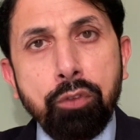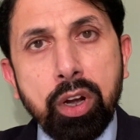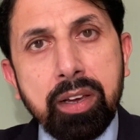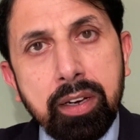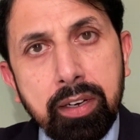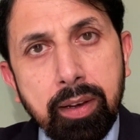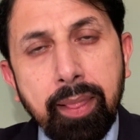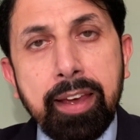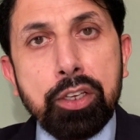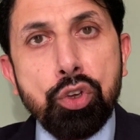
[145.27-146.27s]
For a
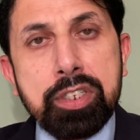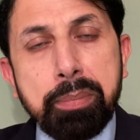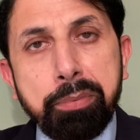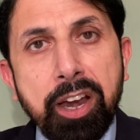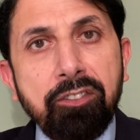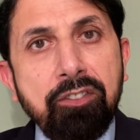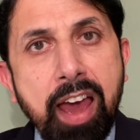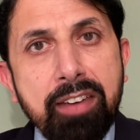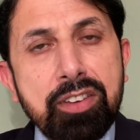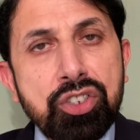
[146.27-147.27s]
girl, you subtract
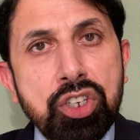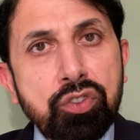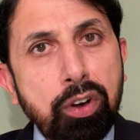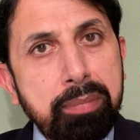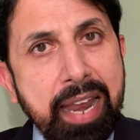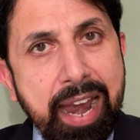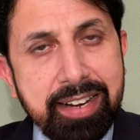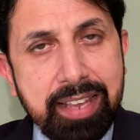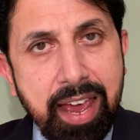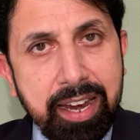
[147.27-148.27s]
5 inches from
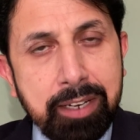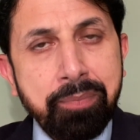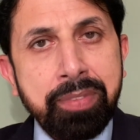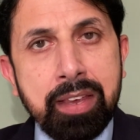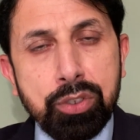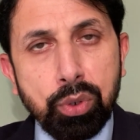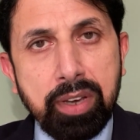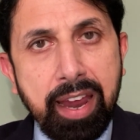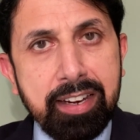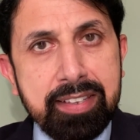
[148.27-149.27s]
dad's height. So
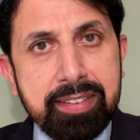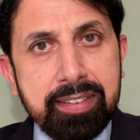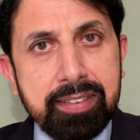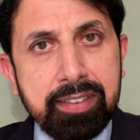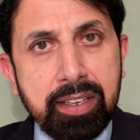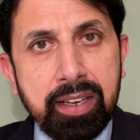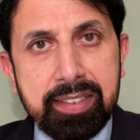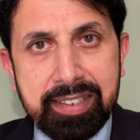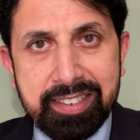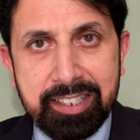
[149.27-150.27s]
dad is
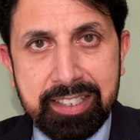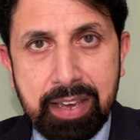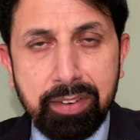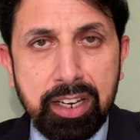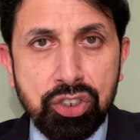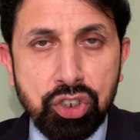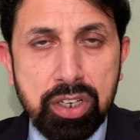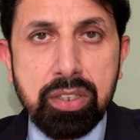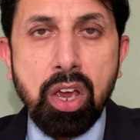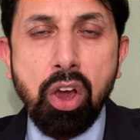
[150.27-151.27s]
67
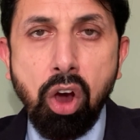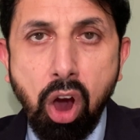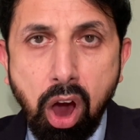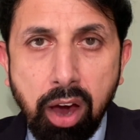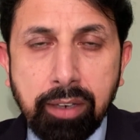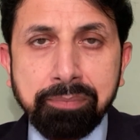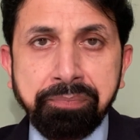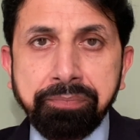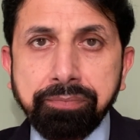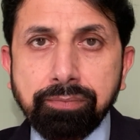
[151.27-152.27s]
inches or
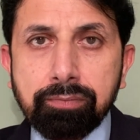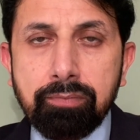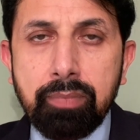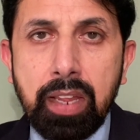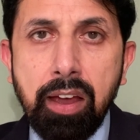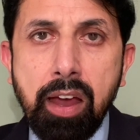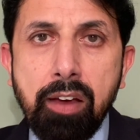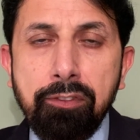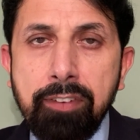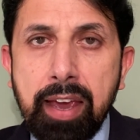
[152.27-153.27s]

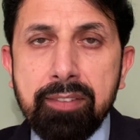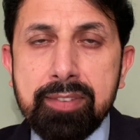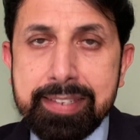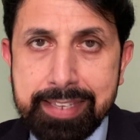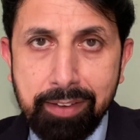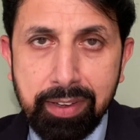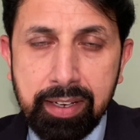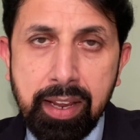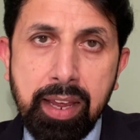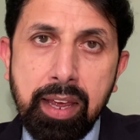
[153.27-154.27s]
5'7".